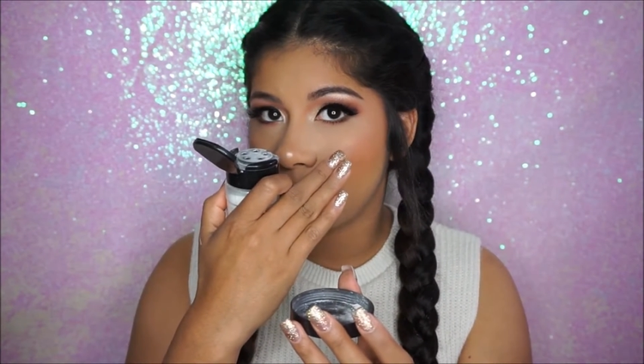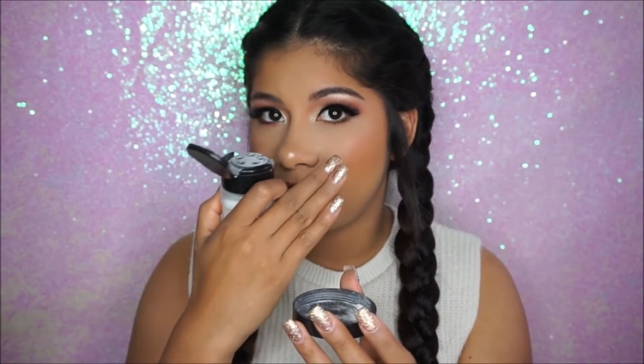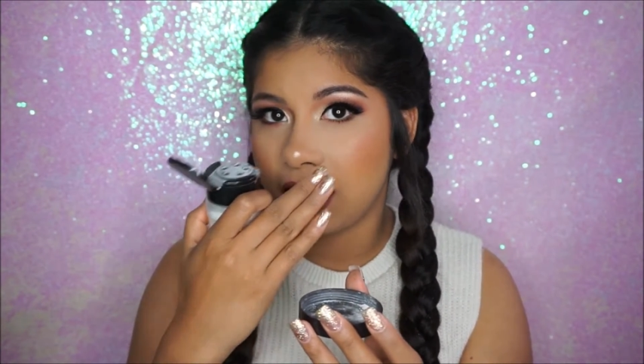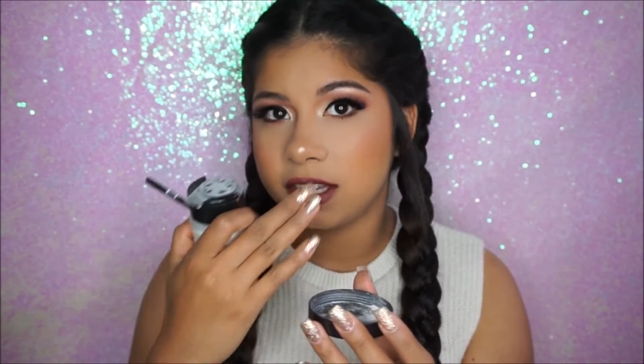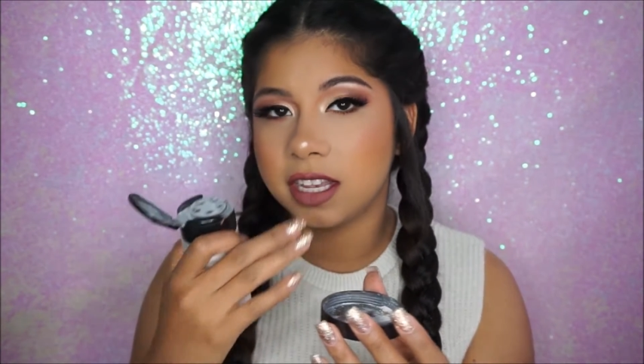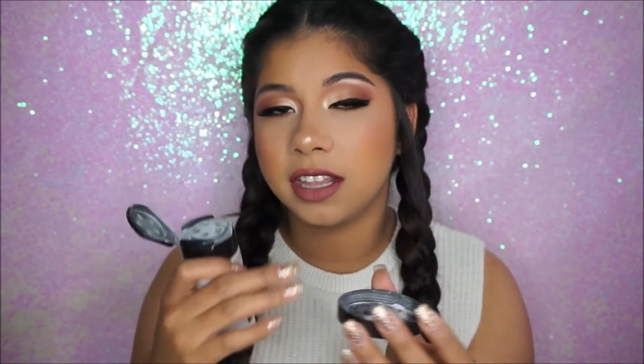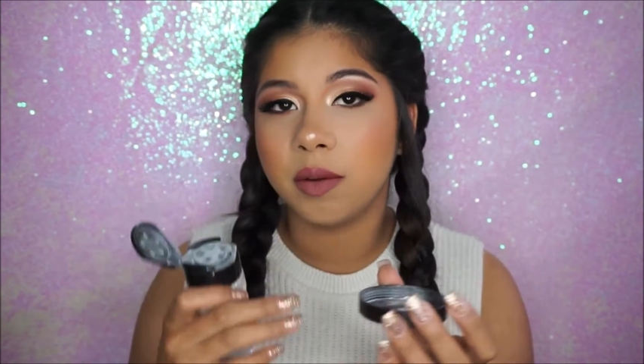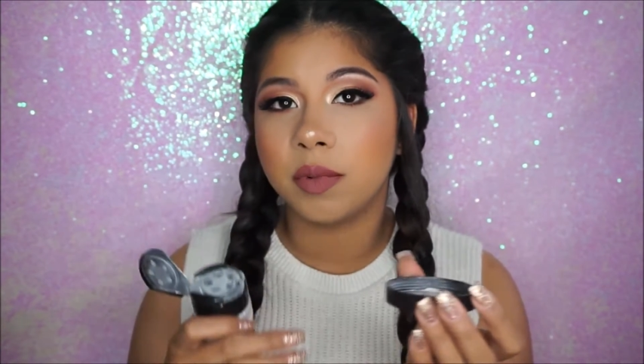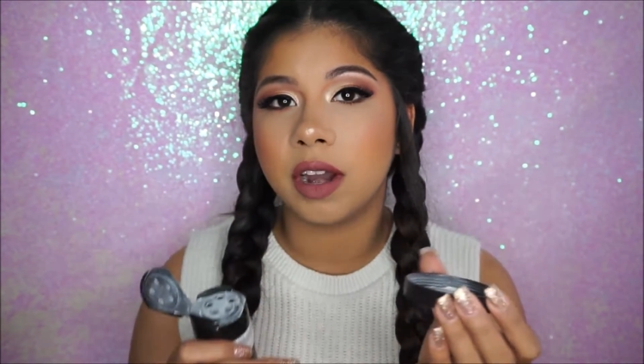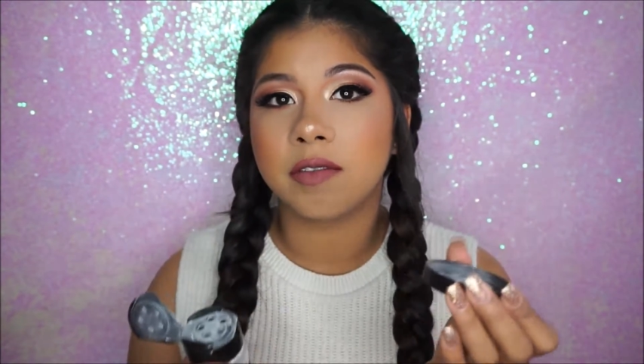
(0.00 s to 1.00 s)
my face, and
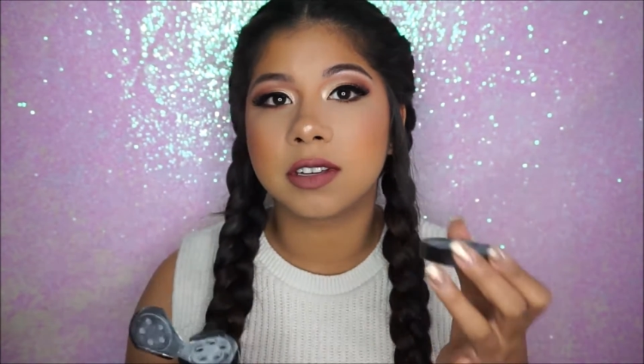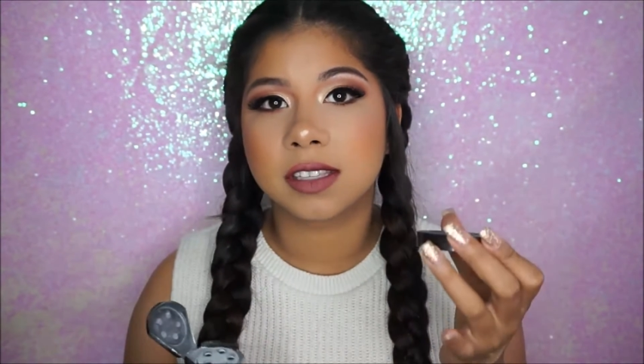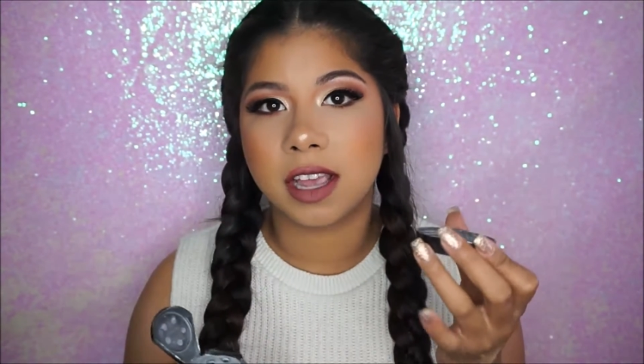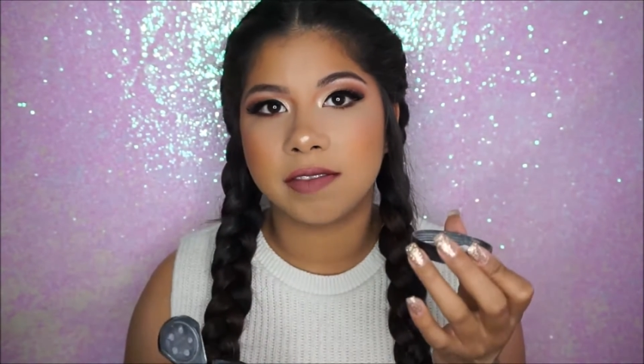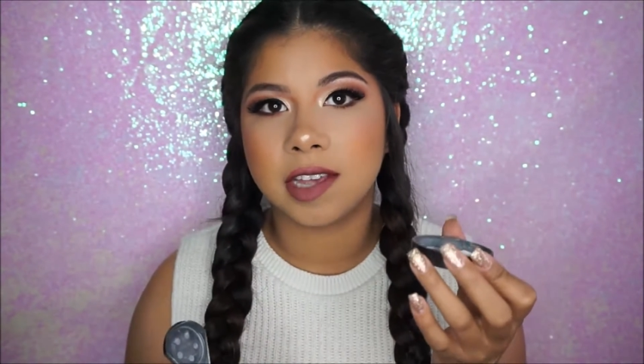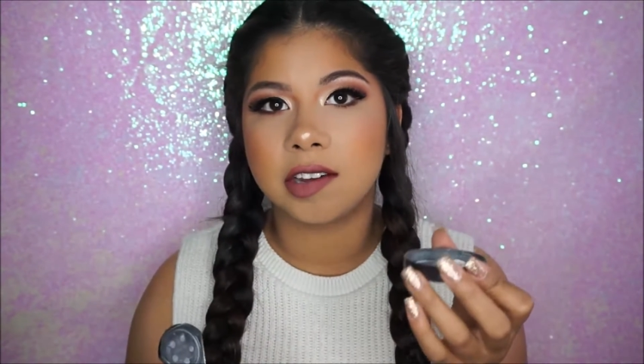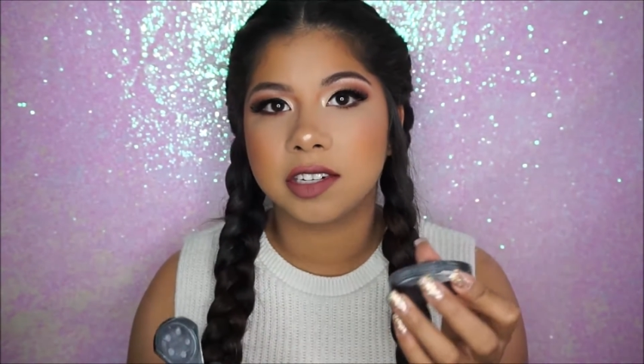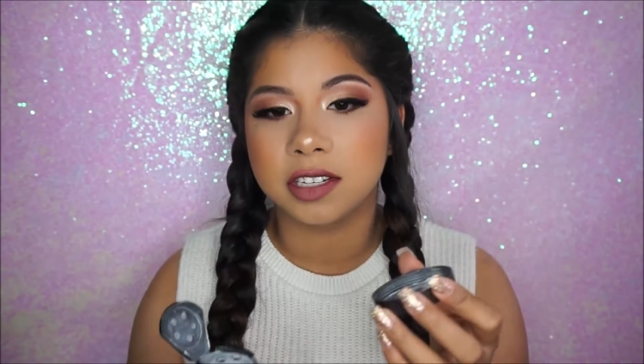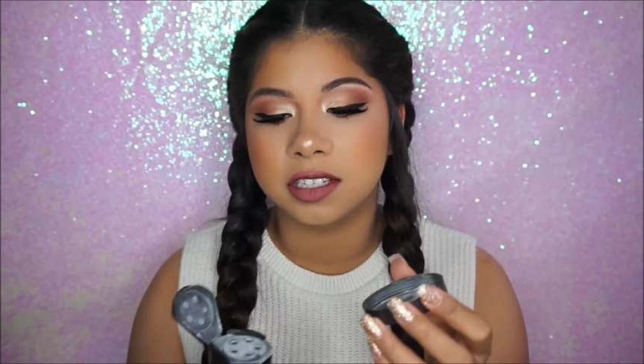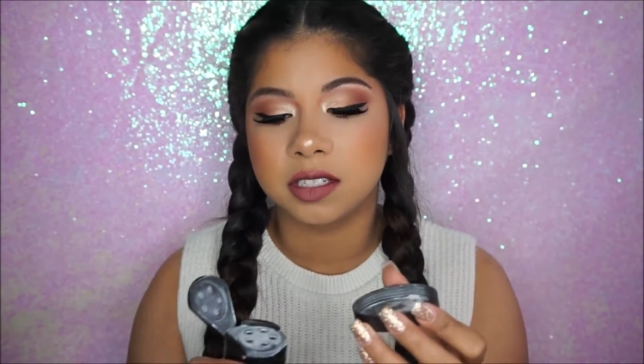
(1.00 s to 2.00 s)
then whatever's left, I'll
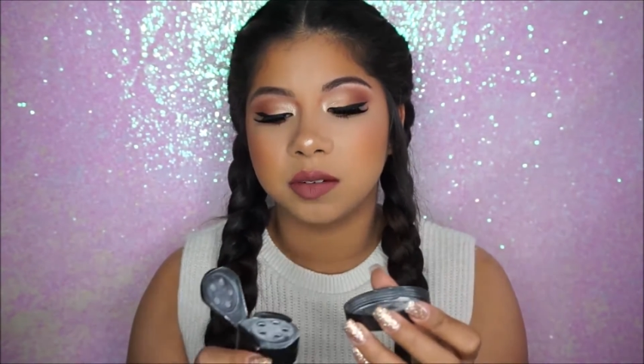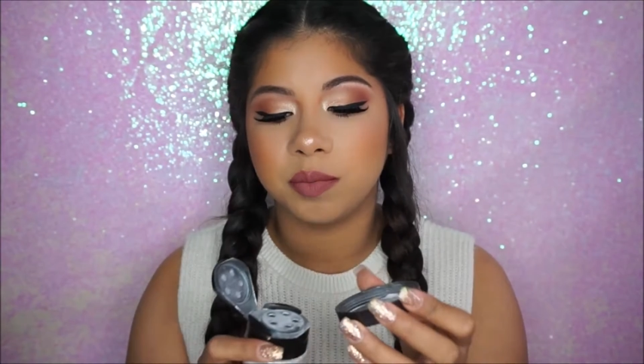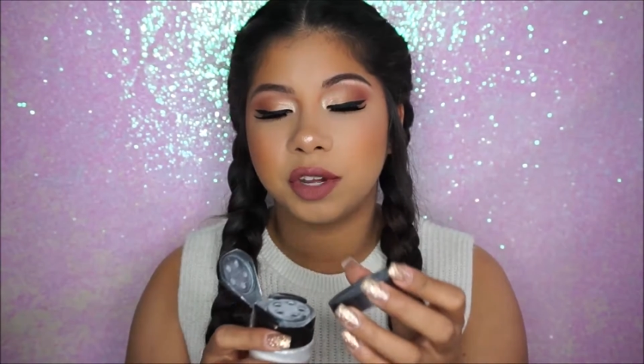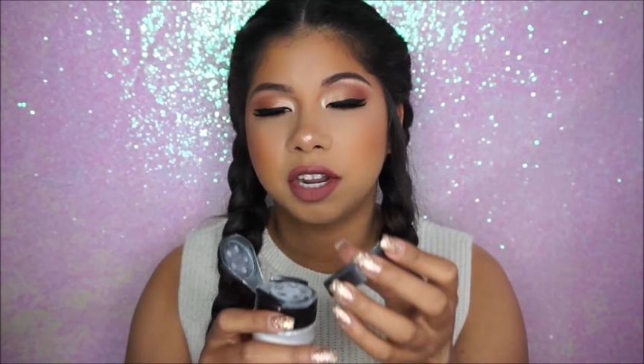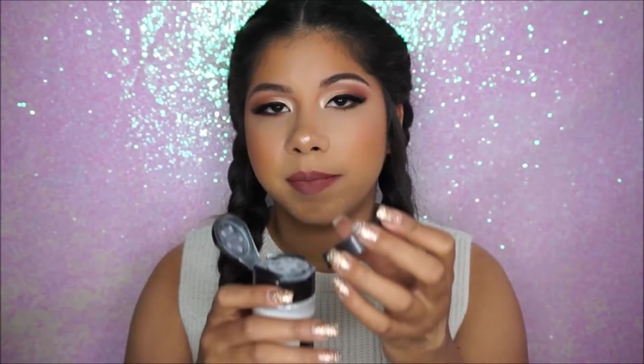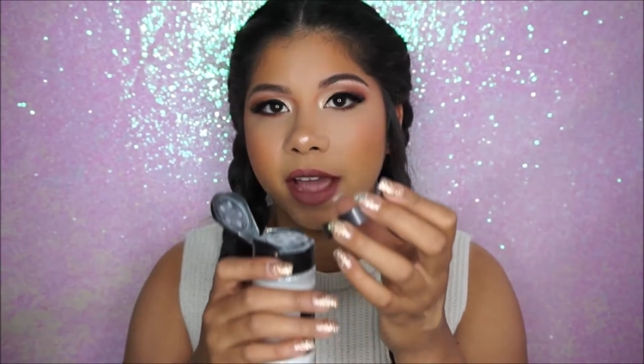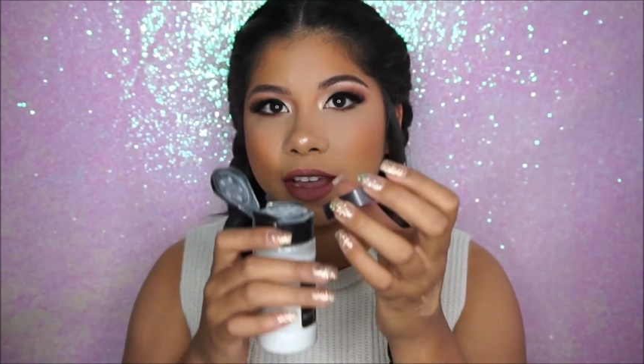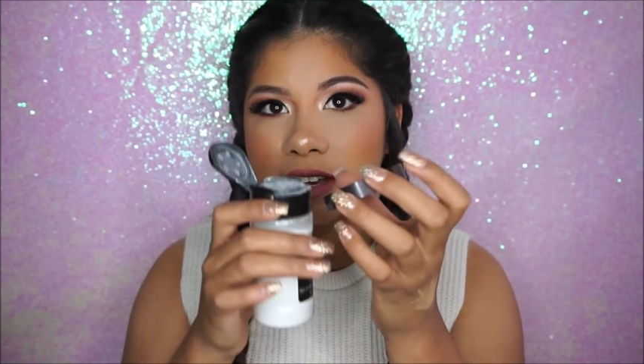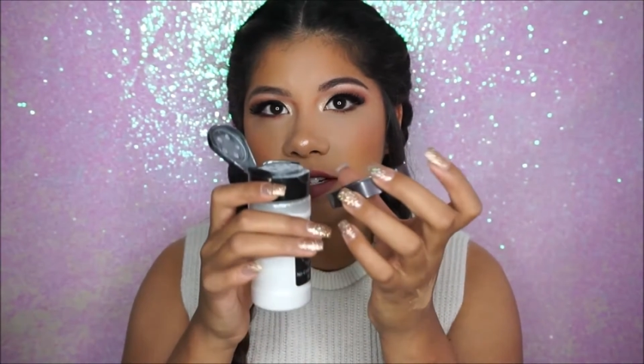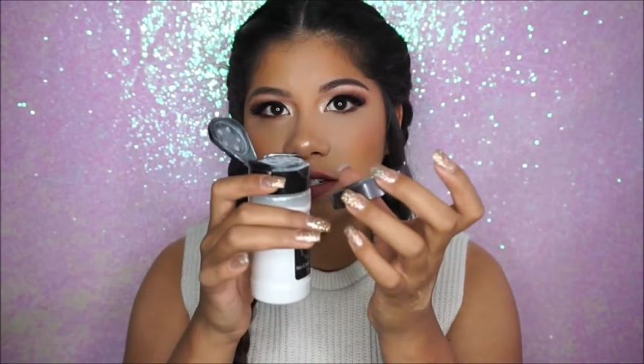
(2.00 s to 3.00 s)
just put it back
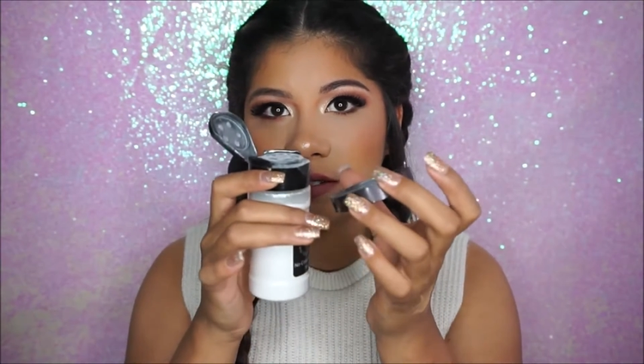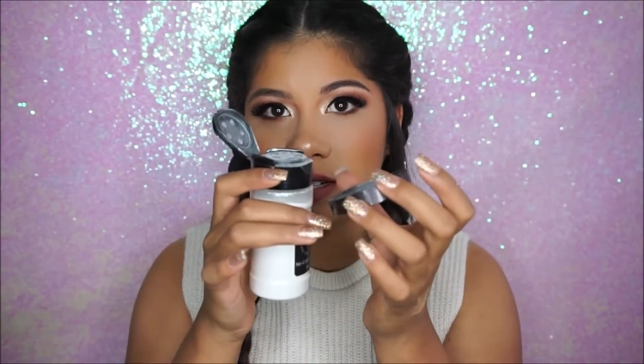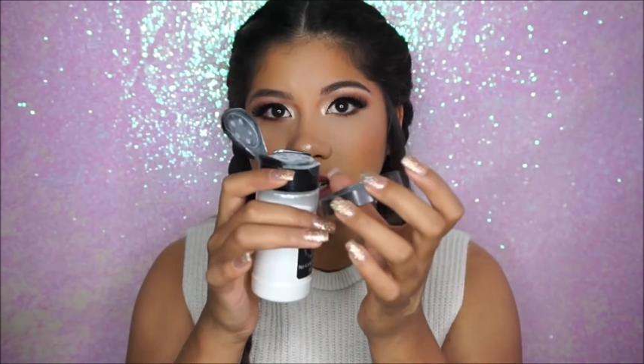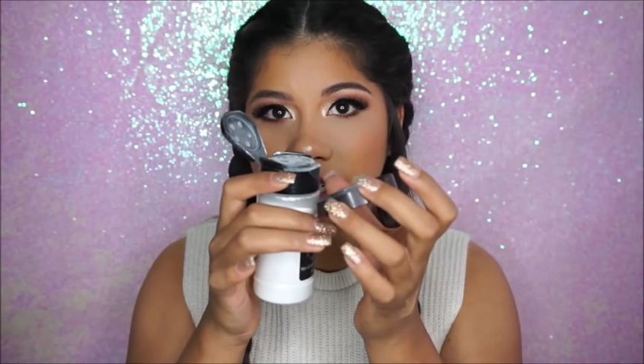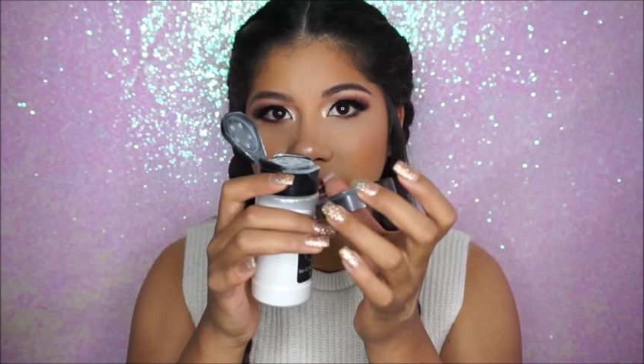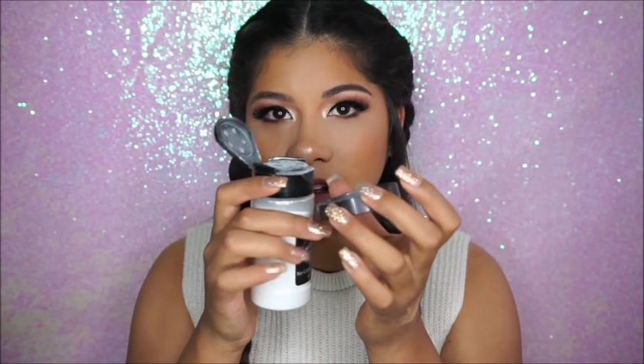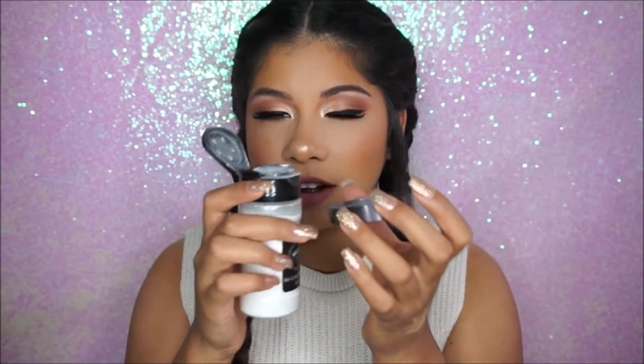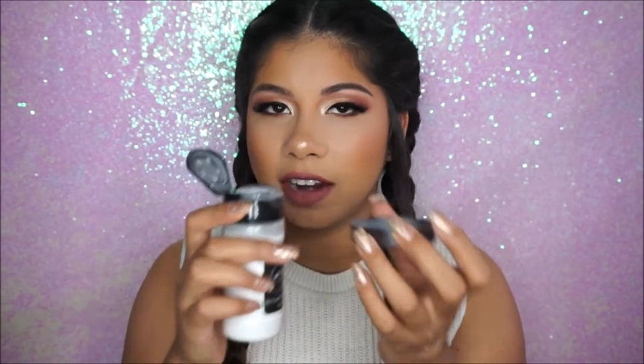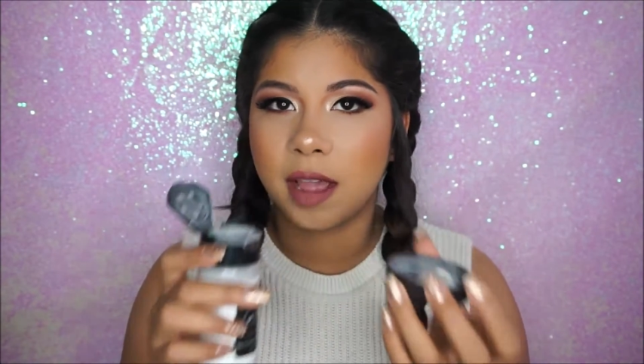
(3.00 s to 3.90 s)
into the container.